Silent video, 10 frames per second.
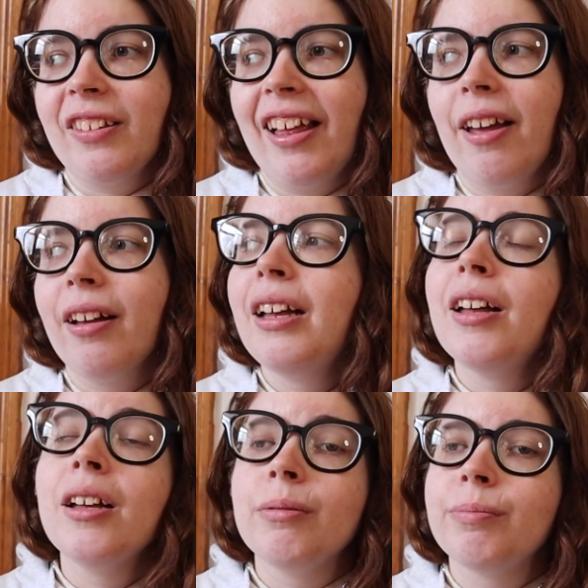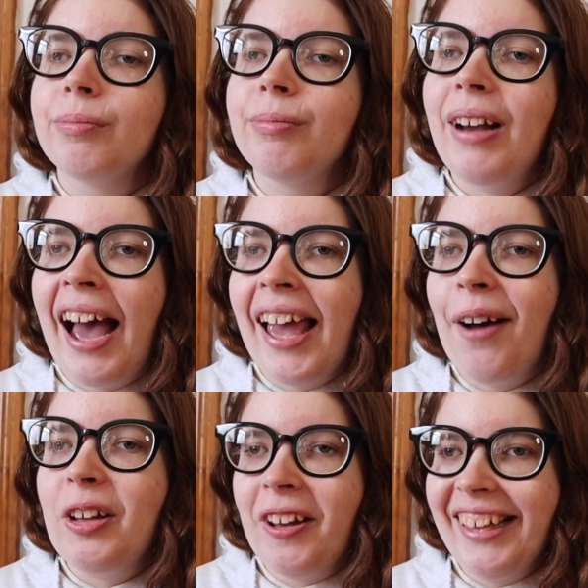Like, I
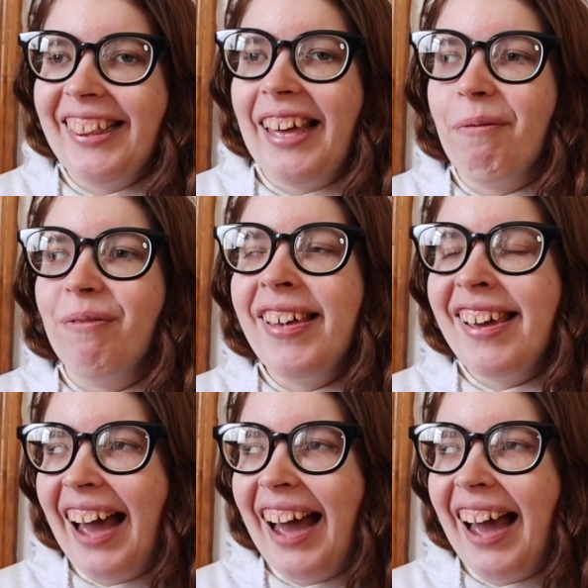have a good team.